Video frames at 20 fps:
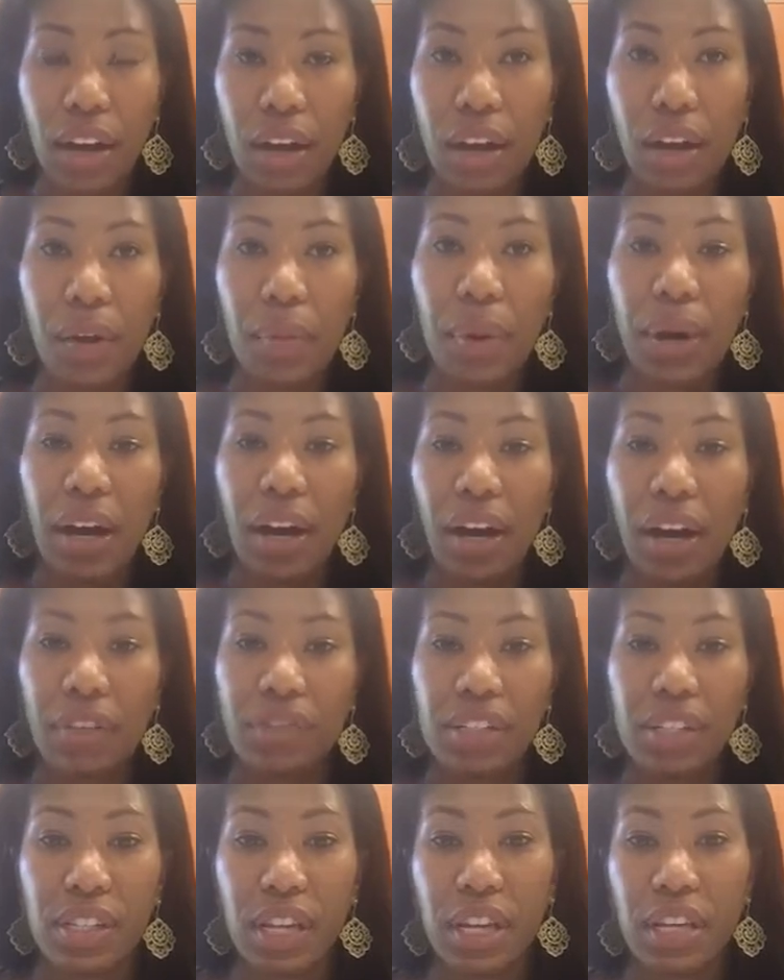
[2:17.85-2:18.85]

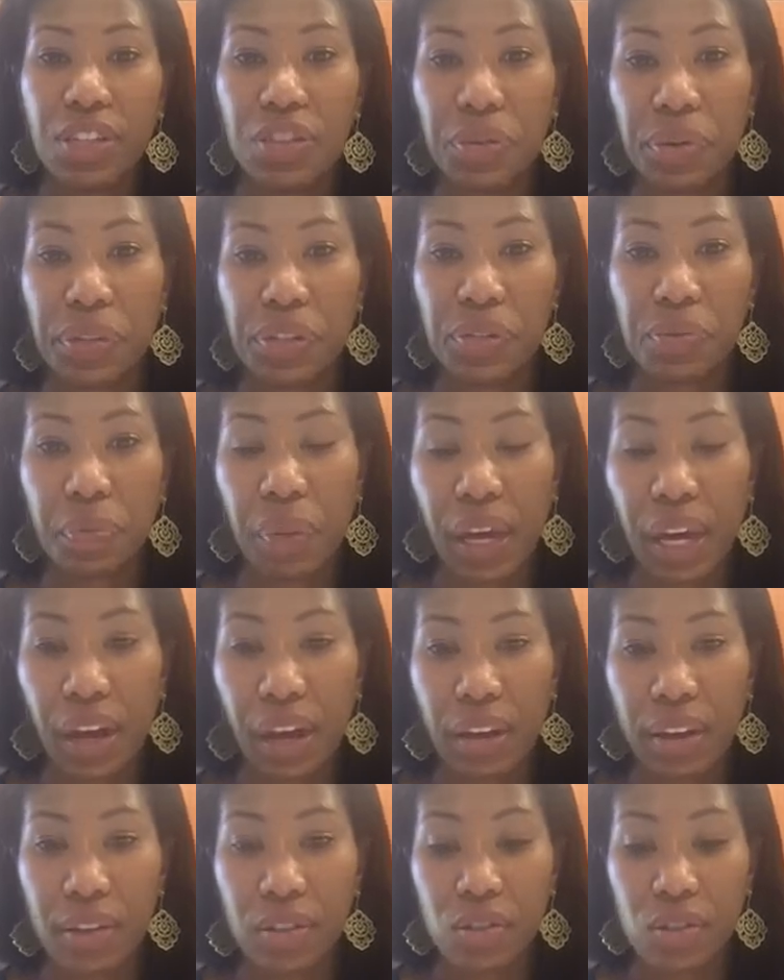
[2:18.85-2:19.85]
I've decided to
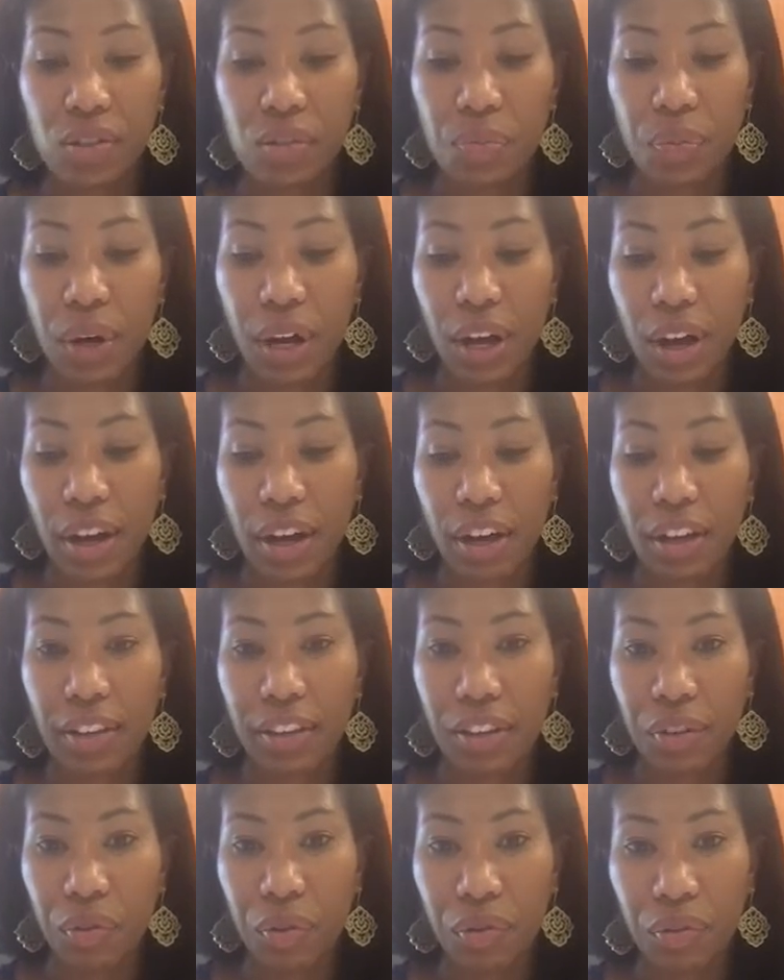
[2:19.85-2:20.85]
expand my
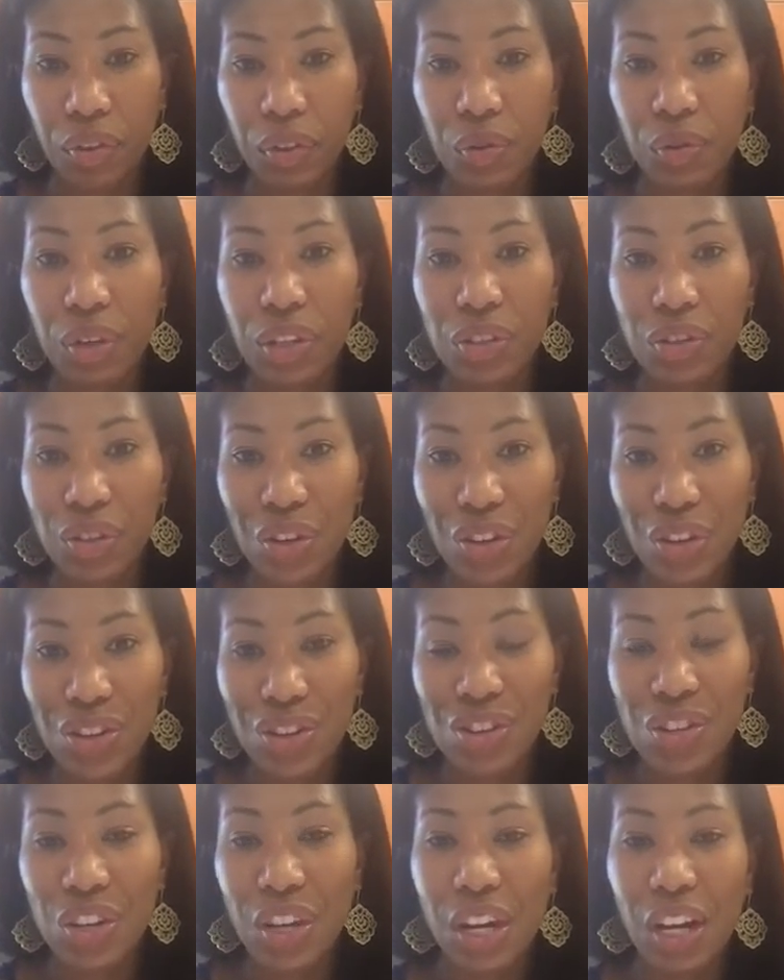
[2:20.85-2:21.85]
lit review
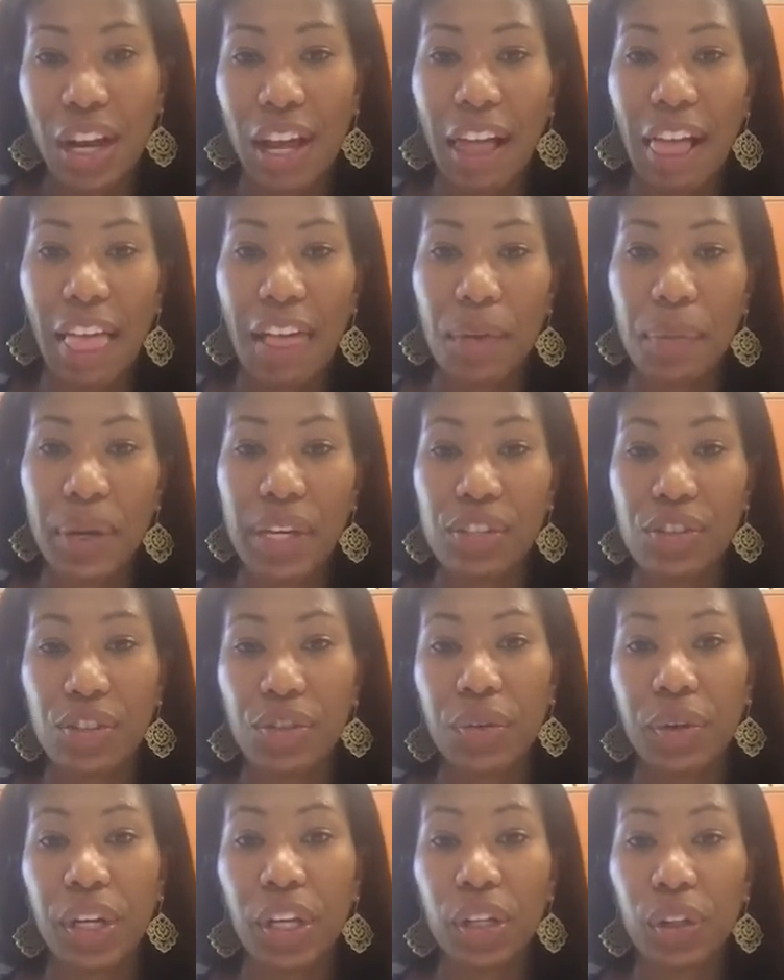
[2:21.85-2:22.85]
research and
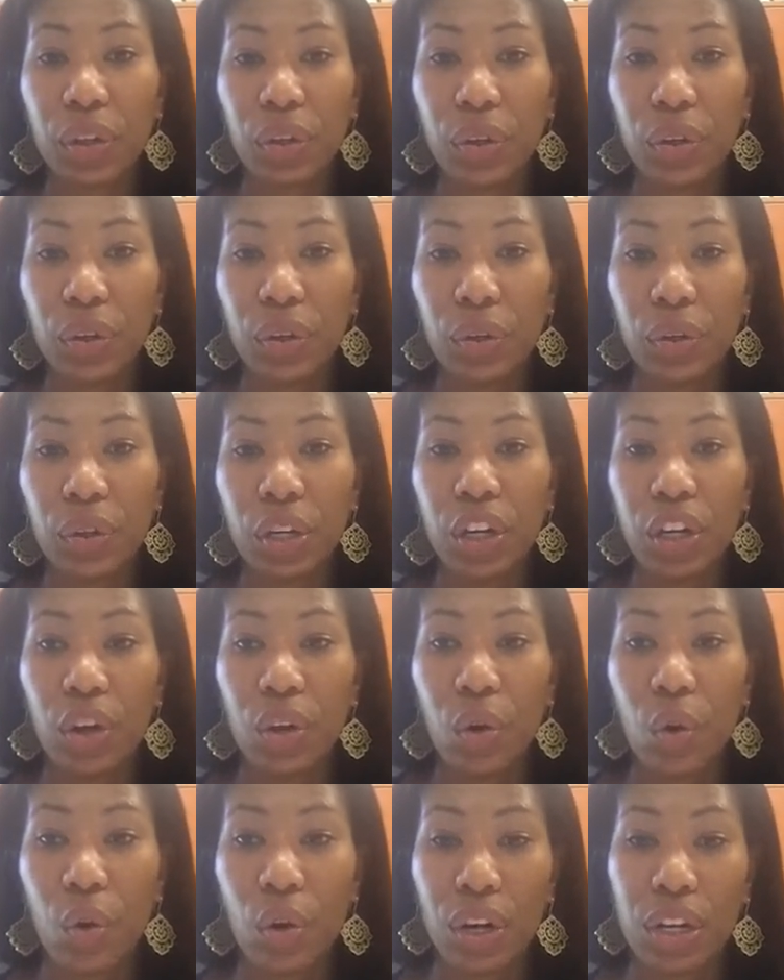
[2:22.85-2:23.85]
to include
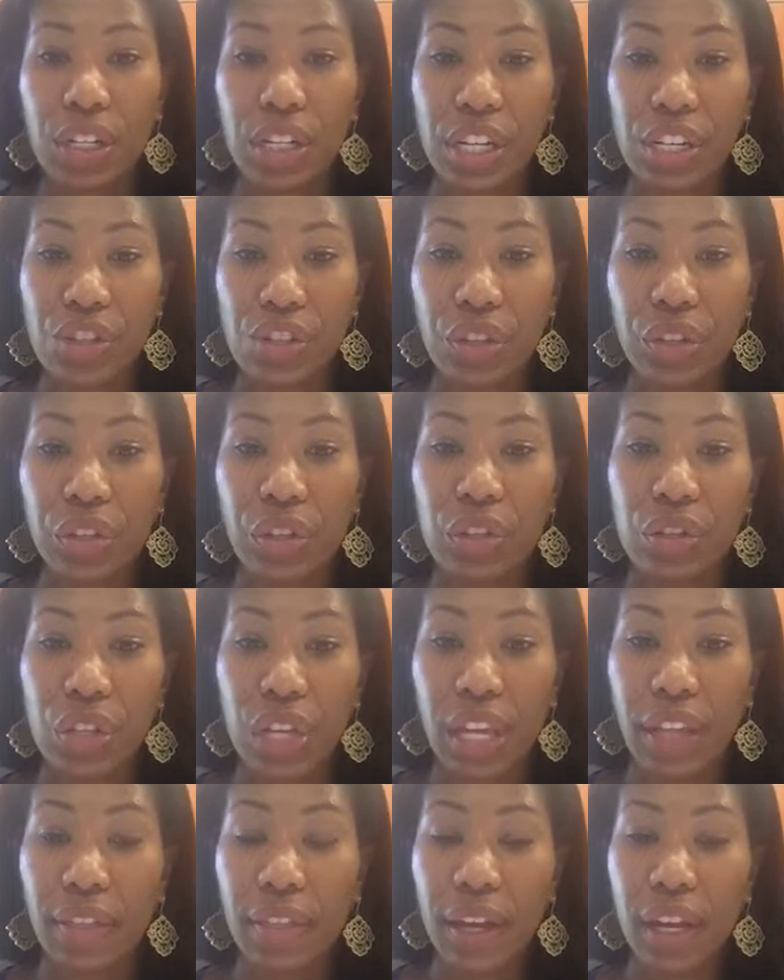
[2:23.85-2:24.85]
orientation leaders
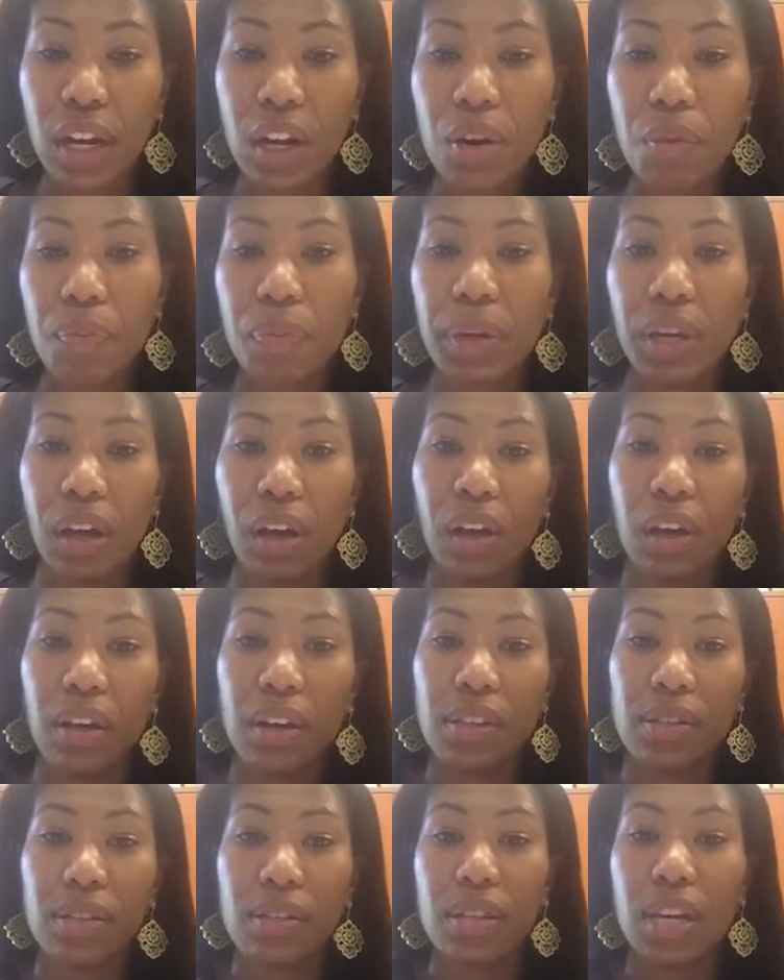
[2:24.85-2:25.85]
in there,
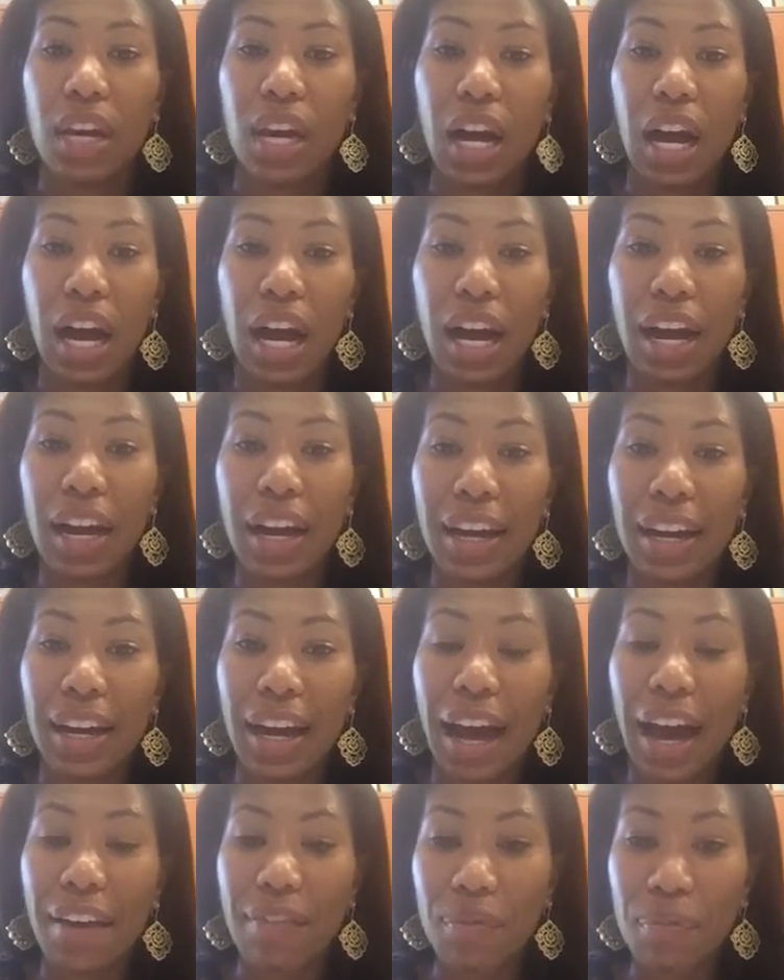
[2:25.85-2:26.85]
because
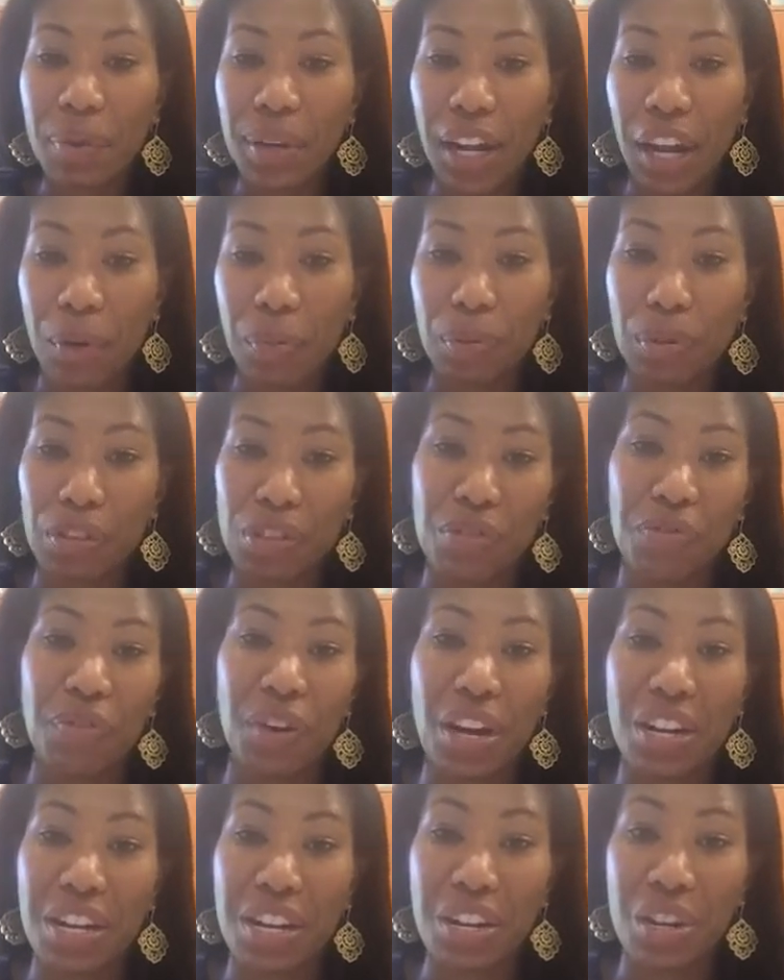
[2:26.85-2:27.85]
I haven't been able to
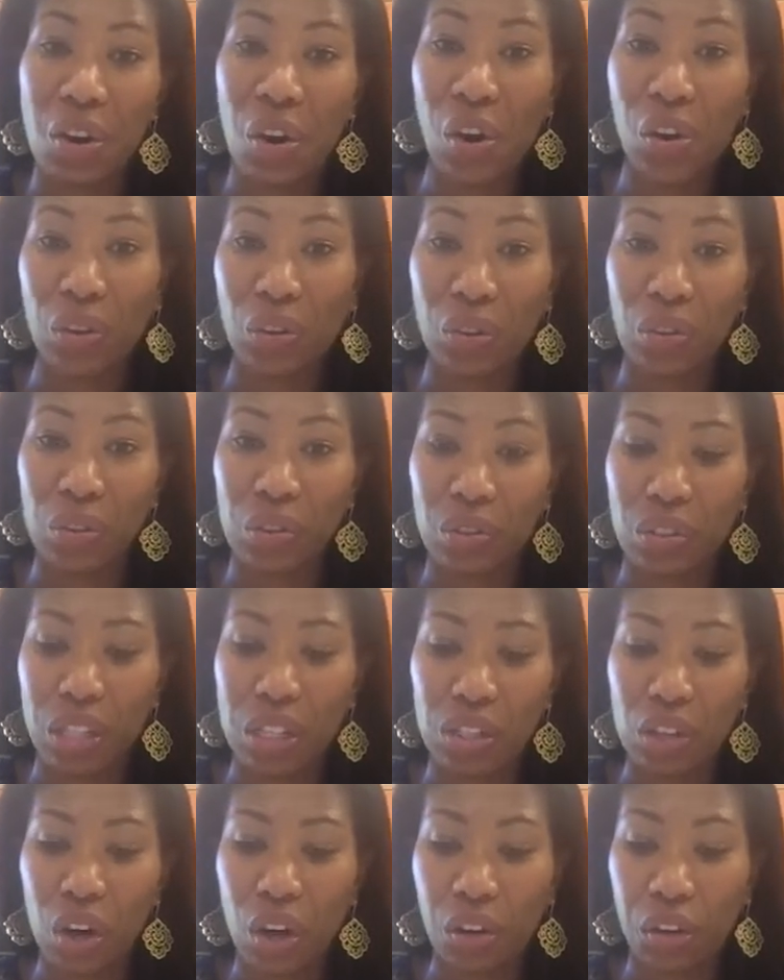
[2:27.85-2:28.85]
find any articles
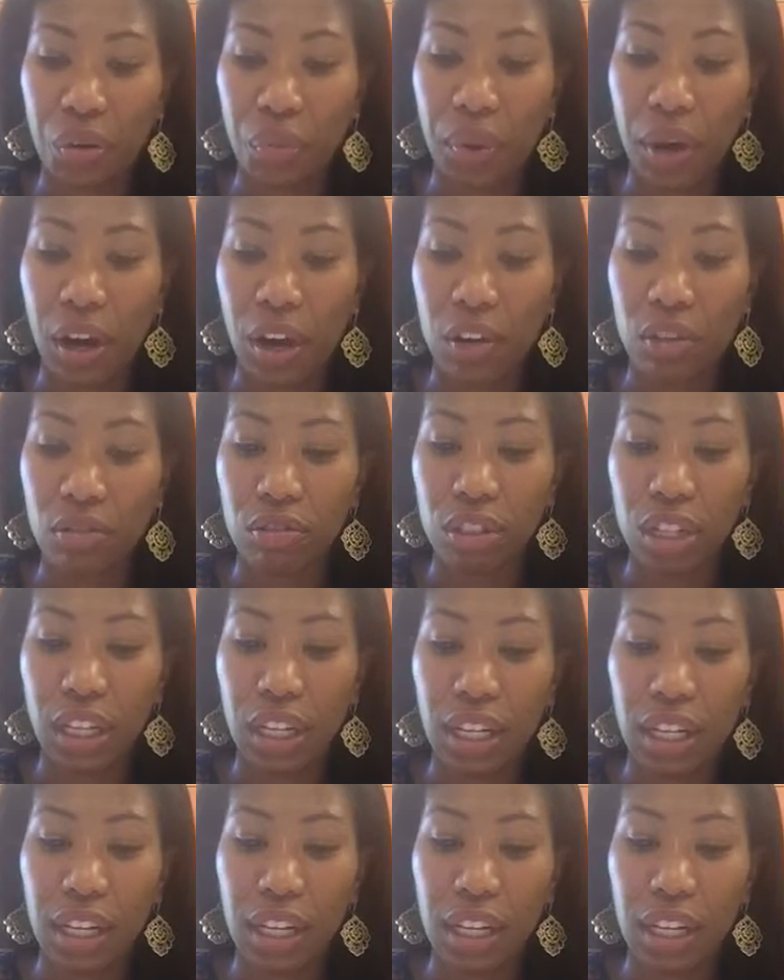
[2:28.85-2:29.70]
that talk about